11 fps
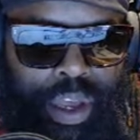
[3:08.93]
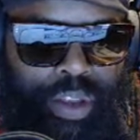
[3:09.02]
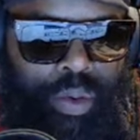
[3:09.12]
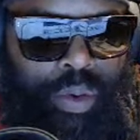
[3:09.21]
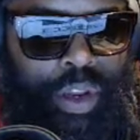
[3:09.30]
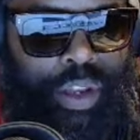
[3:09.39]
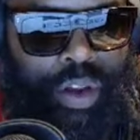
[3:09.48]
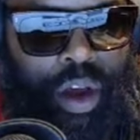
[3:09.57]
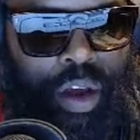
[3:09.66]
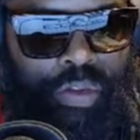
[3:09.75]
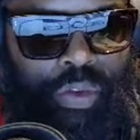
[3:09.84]
guess we're really
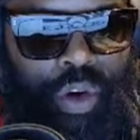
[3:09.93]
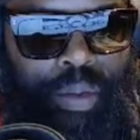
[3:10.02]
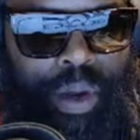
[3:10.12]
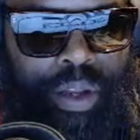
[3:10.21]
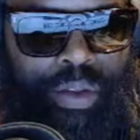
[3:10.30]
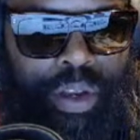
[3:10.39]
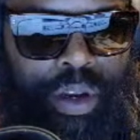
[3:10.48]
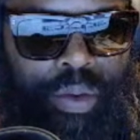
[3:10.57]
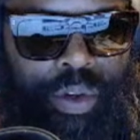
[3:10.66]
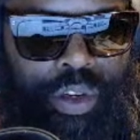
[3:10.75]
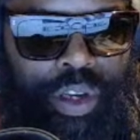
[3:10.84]
talking 4 months here
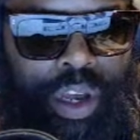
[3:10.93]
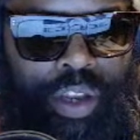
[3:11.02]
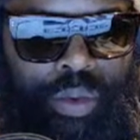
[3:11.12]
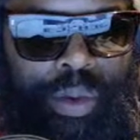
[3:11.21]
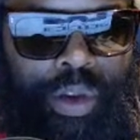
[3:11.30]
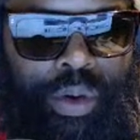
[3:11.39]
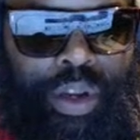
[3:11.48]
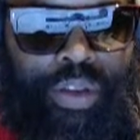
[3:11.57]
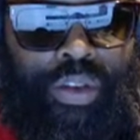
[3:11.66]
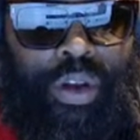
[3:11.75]
with you guys. We've been doing it,